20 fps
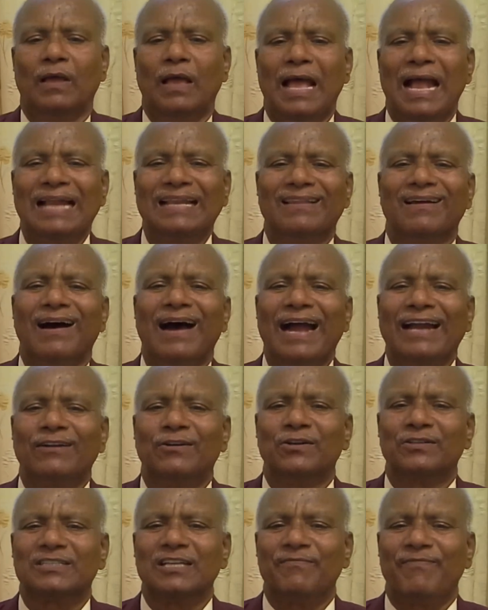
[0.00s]
and the
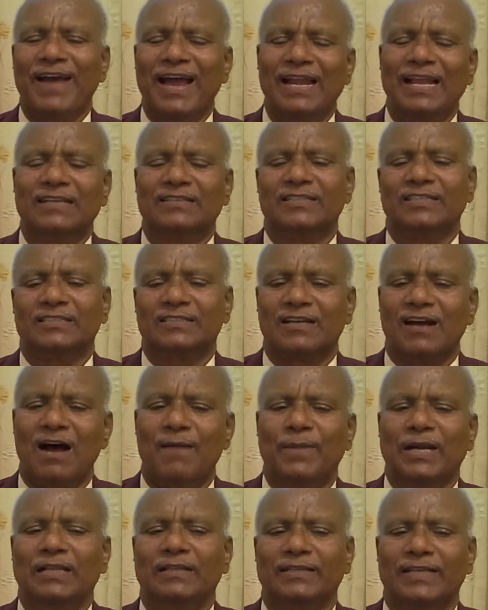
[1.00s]
hydrocephalus is
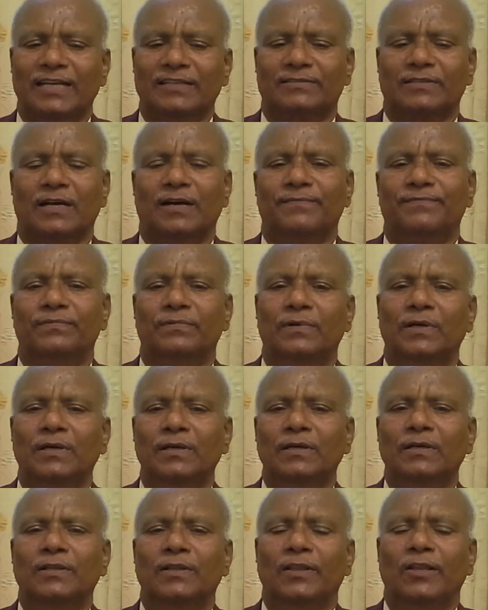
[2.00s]
common in case of
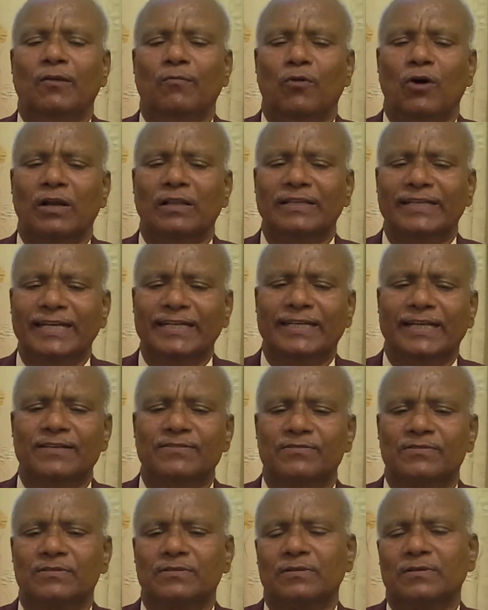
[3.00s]
newborn
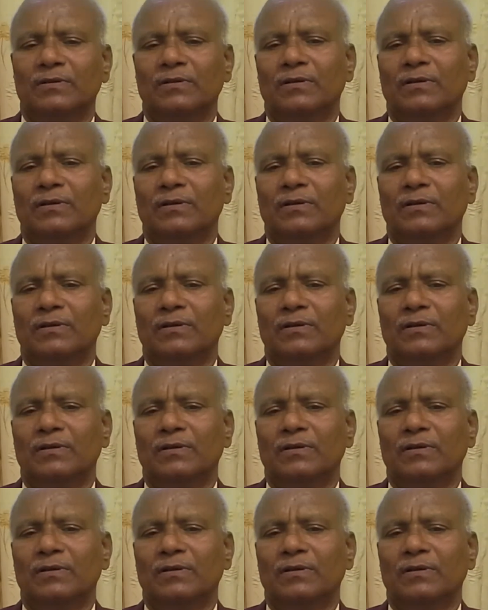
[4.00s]
kittens,